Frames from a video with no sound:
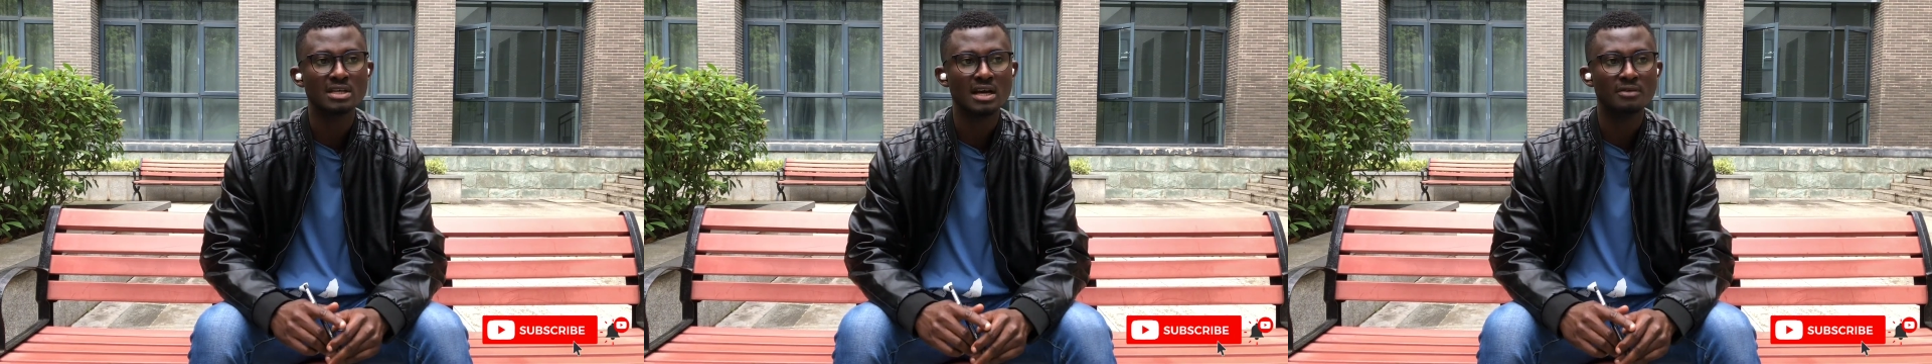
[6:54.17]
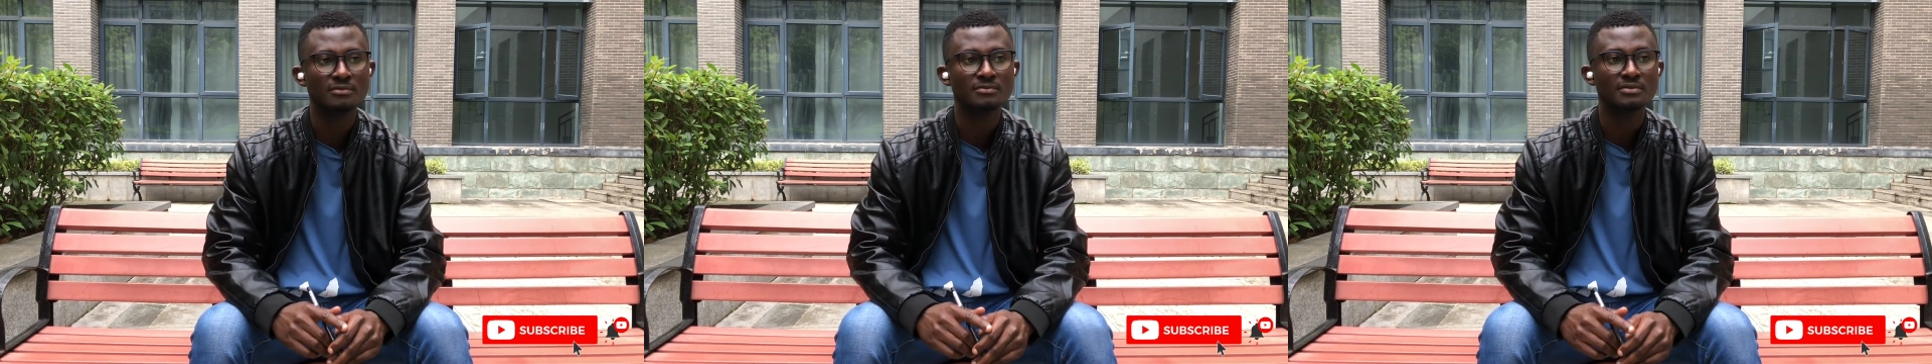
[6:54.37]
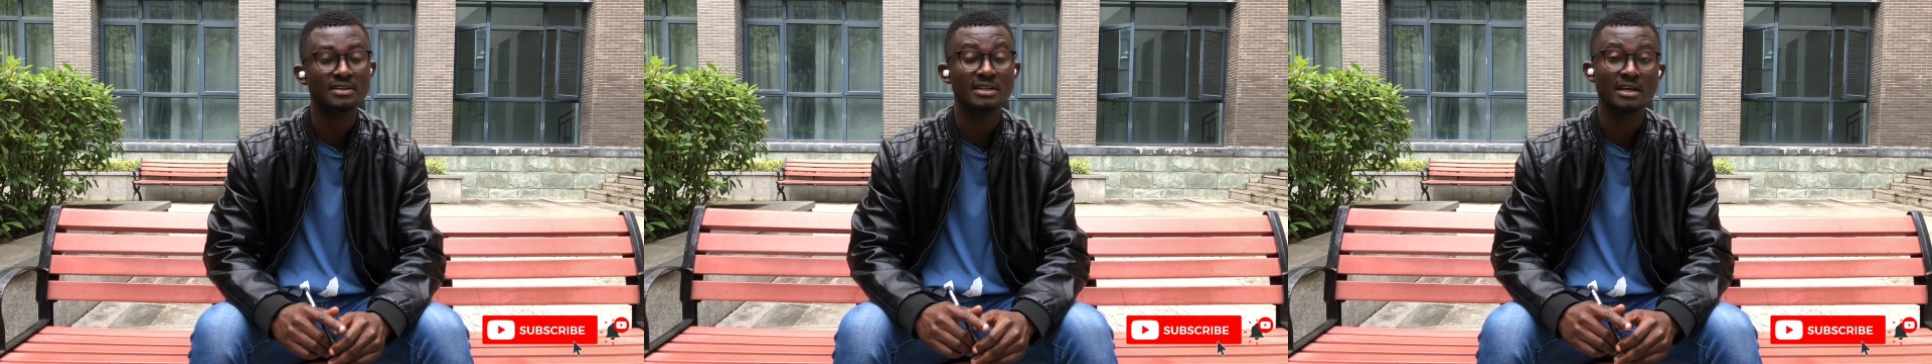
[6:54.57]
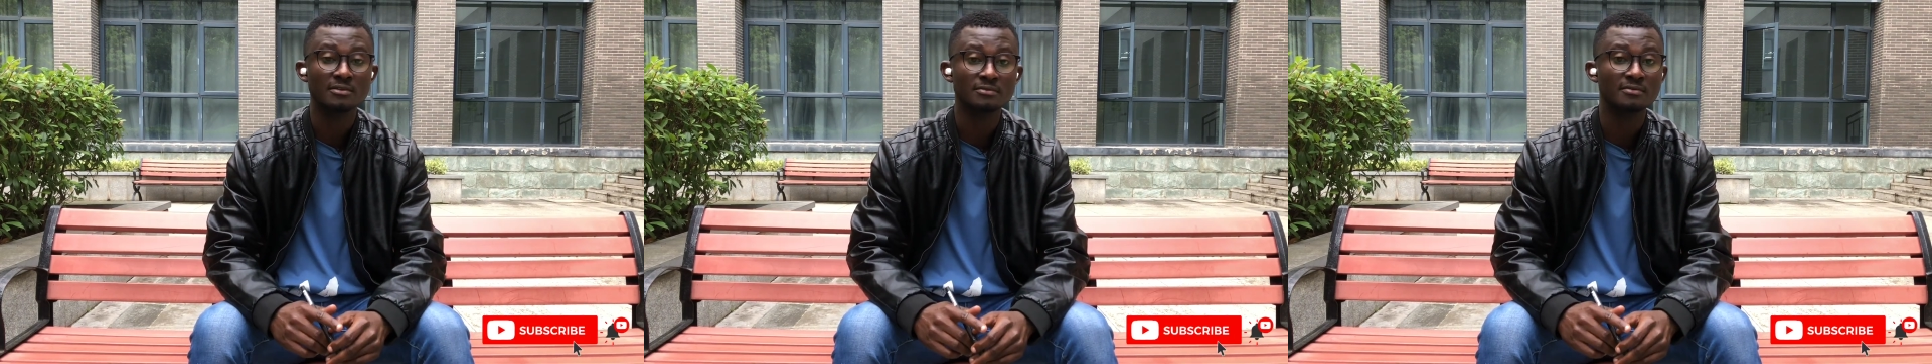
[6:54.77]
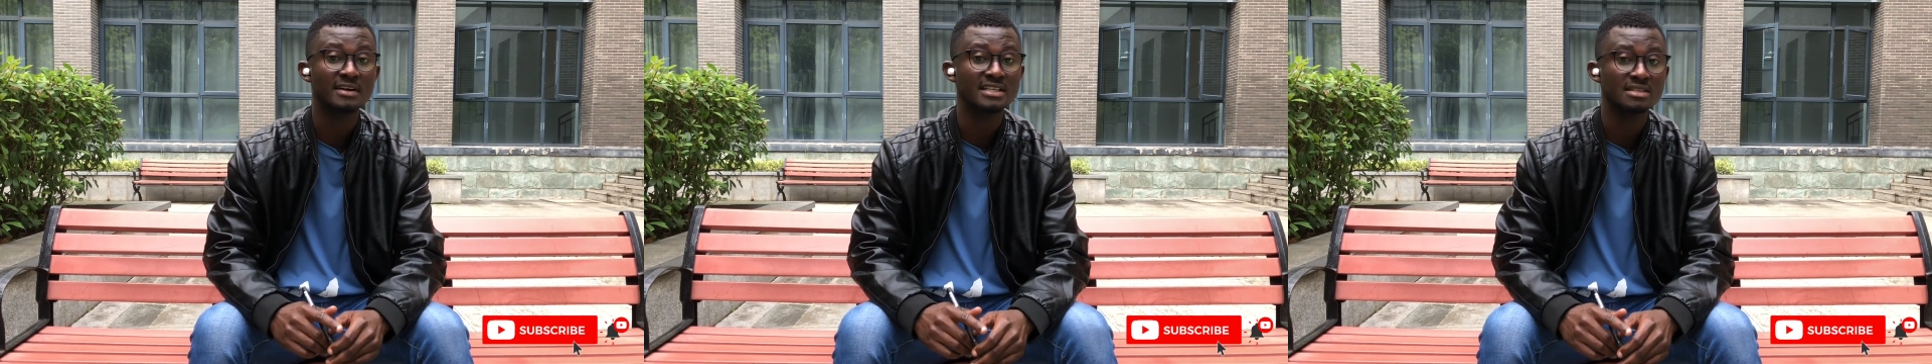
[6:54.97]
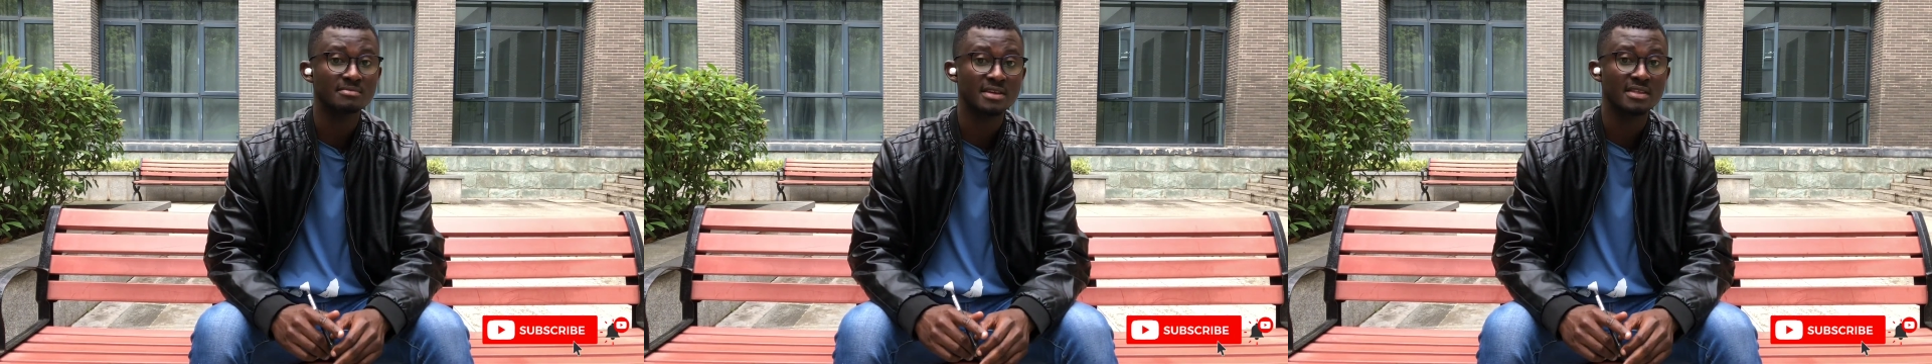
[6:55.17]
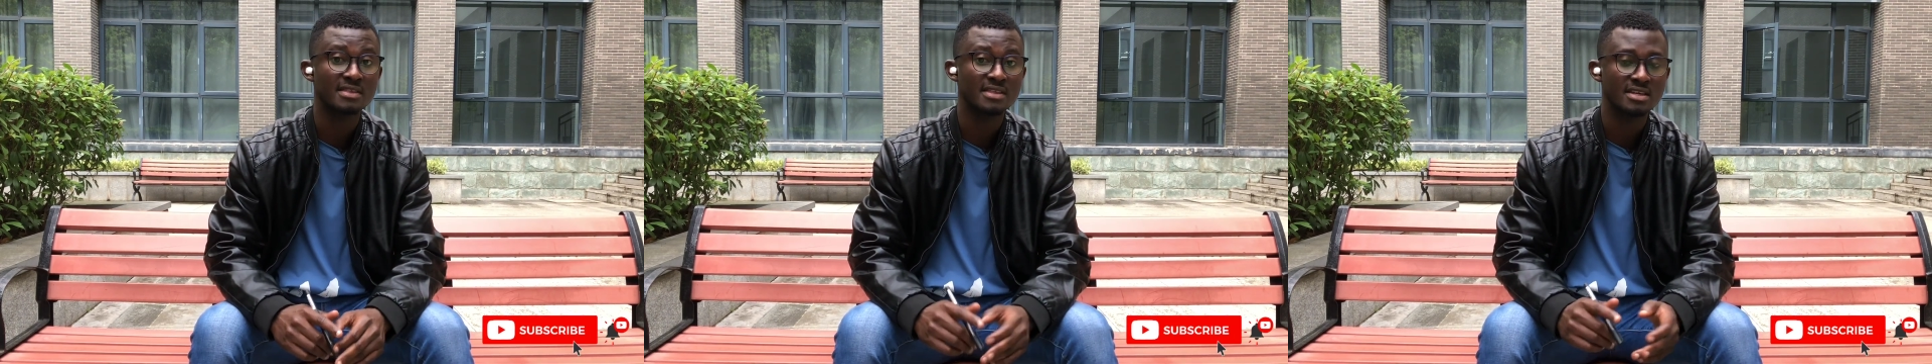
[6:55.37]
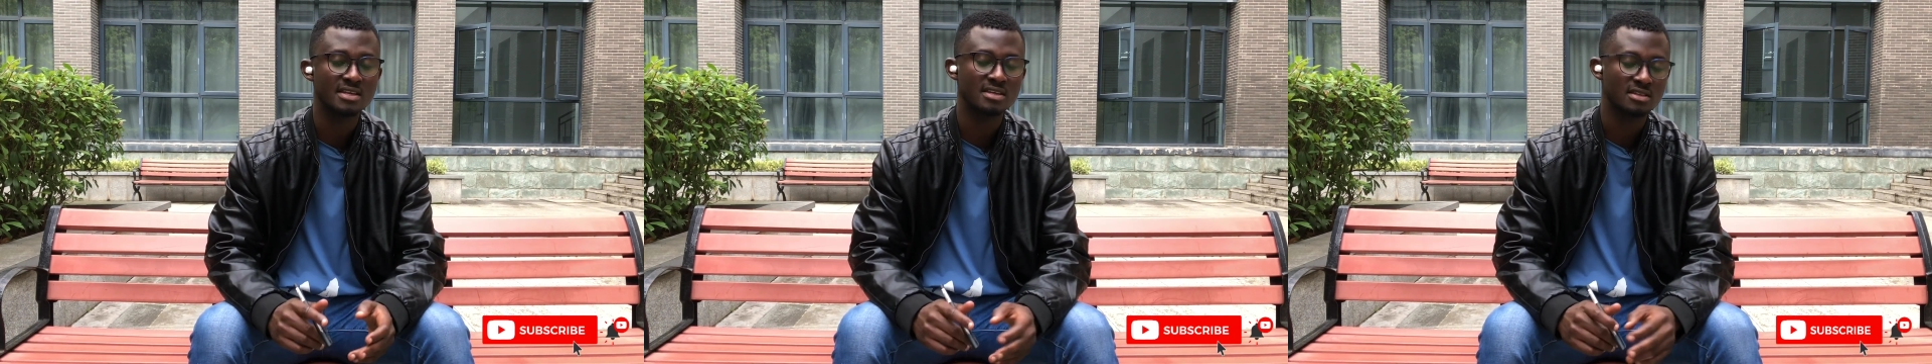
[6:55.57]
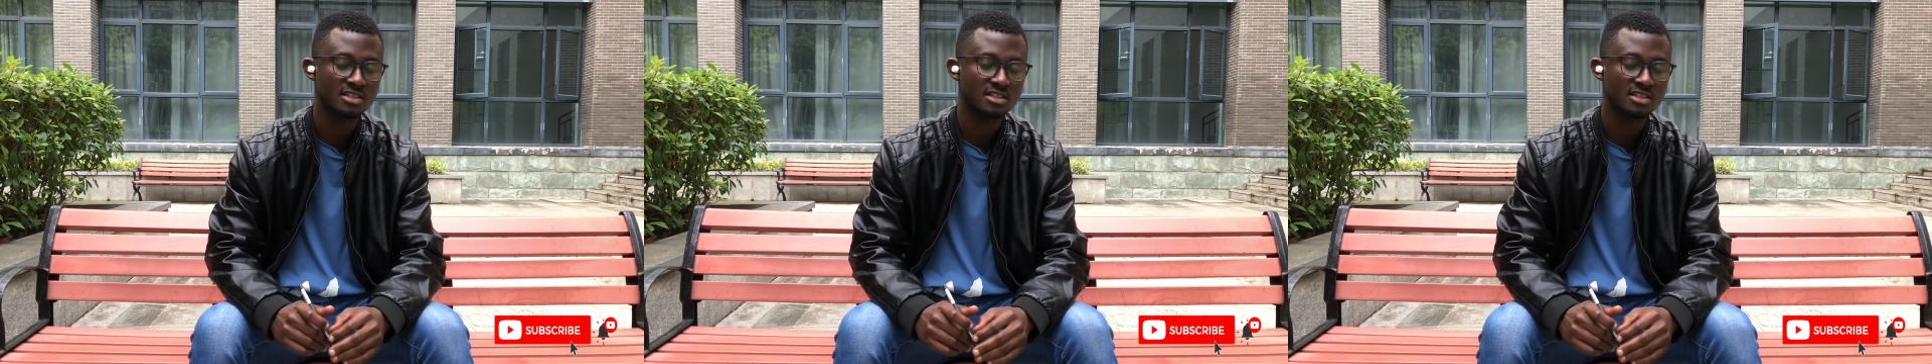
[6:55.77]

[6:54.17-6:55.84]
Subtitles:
have enough vitamin D,